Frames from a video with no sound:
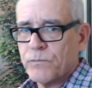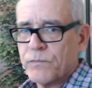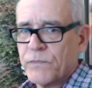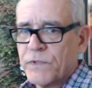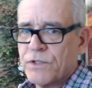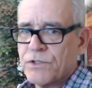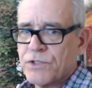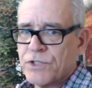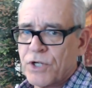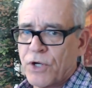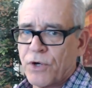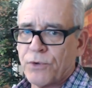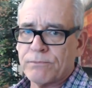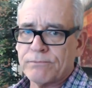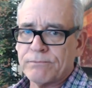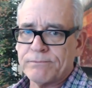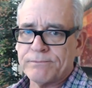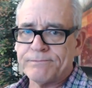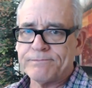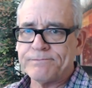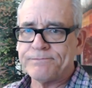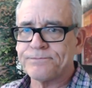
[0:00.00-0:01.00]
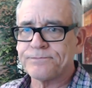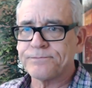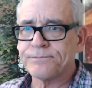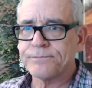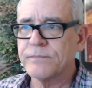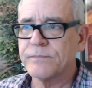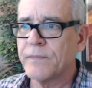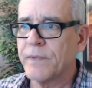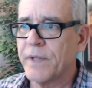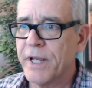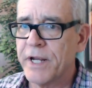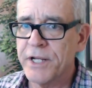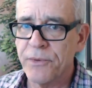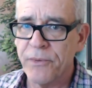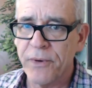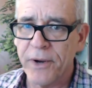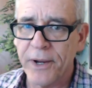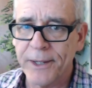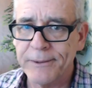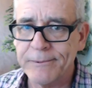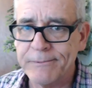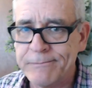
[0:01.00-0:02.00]
So,
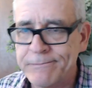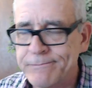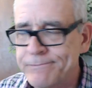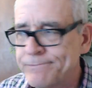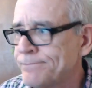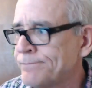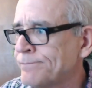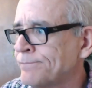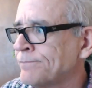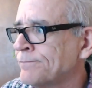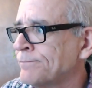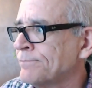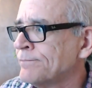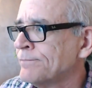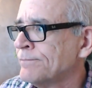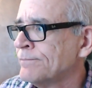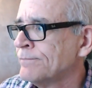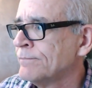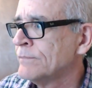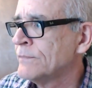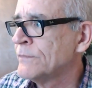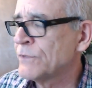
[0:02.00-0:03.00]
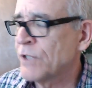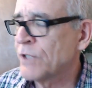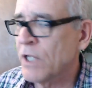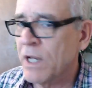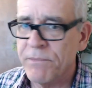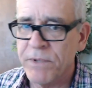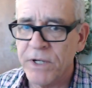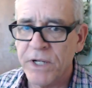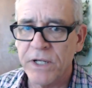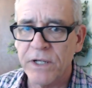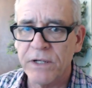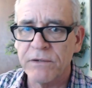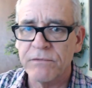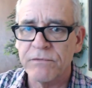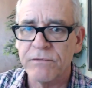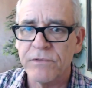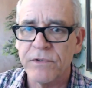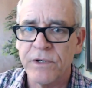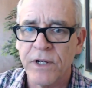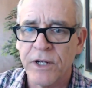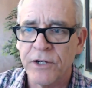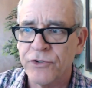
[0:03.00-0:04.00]
anyway, so I'm going to
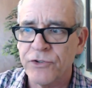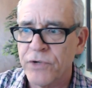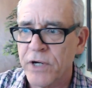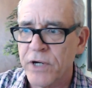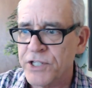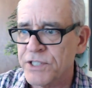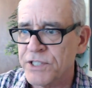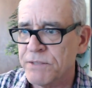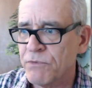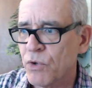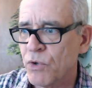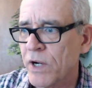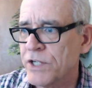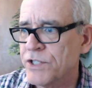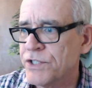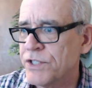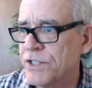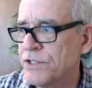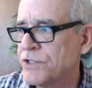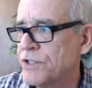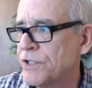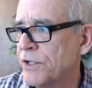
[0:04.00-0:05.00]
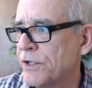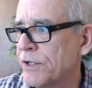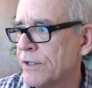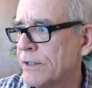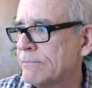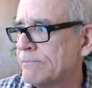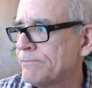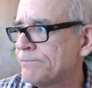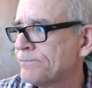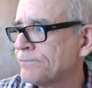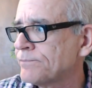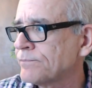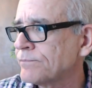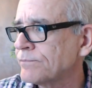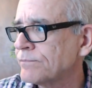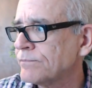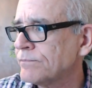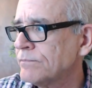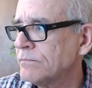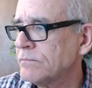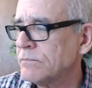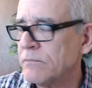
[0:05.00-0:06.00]
uh, address some questions here,
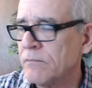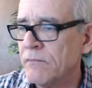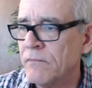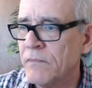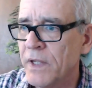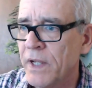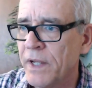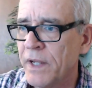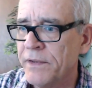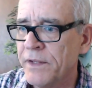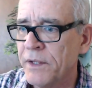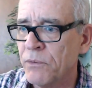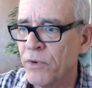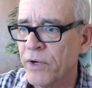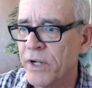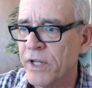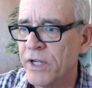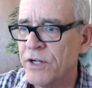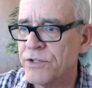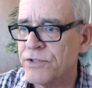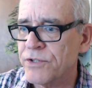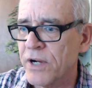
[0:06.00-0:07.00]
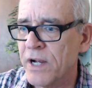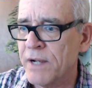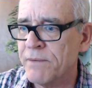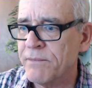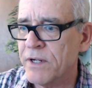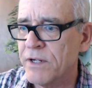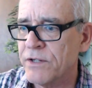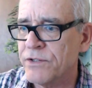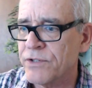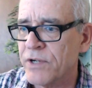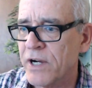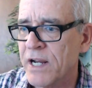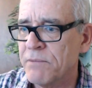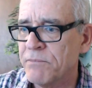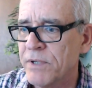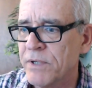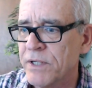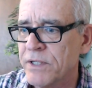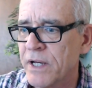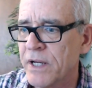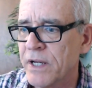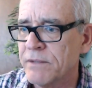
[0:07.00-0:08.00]
and then we're going to try. I'm going to try and
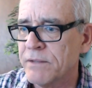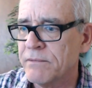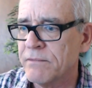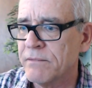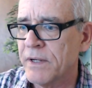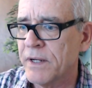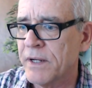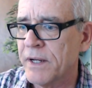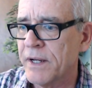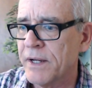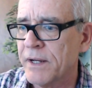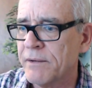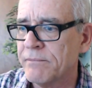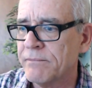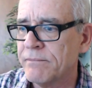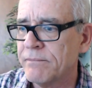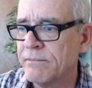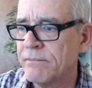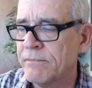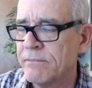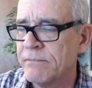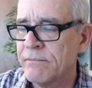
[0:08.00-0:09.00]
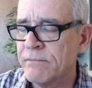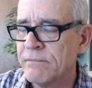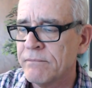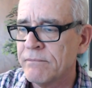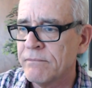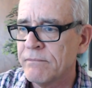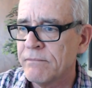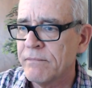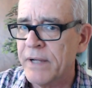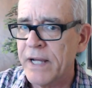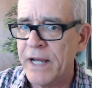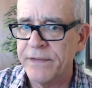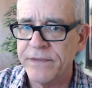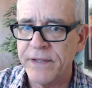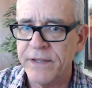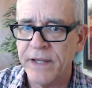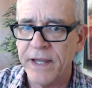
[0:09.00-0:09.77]
be done uh, at the